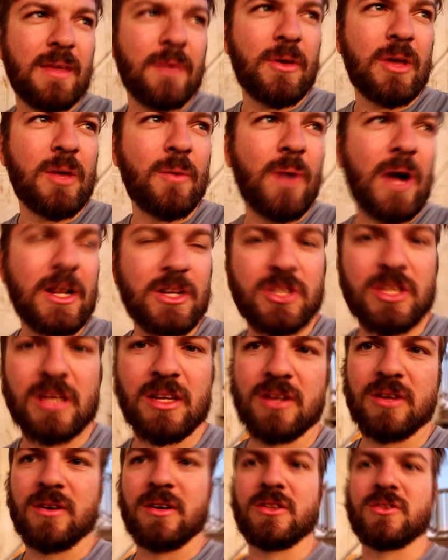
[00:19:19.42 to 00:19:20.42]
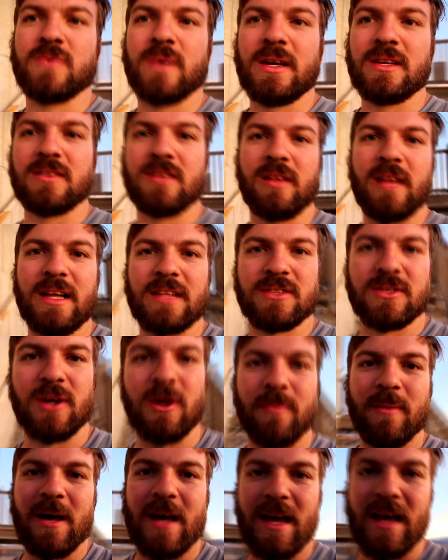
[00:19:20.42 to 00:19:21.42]
Then we can watch the endurance race, the lights
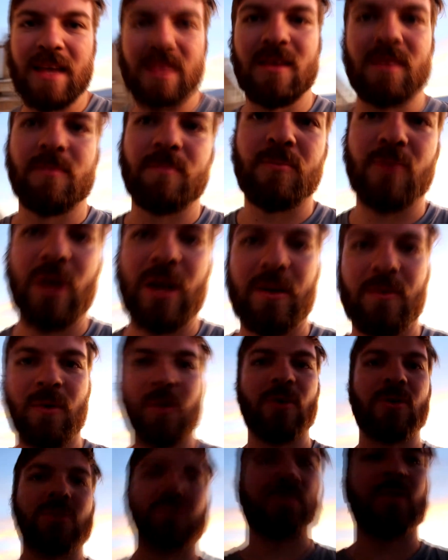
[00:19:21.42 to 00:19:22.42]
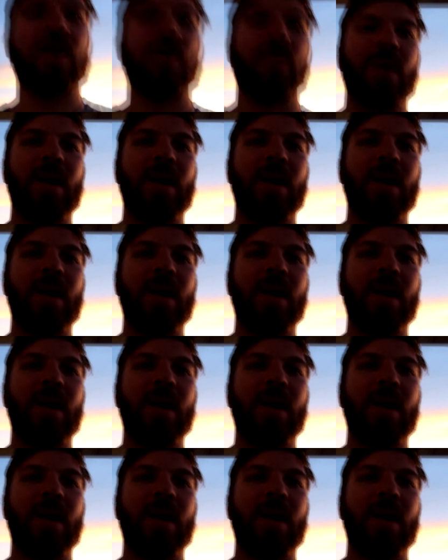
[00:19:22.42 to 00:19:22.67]
go by, and the brake rotors glow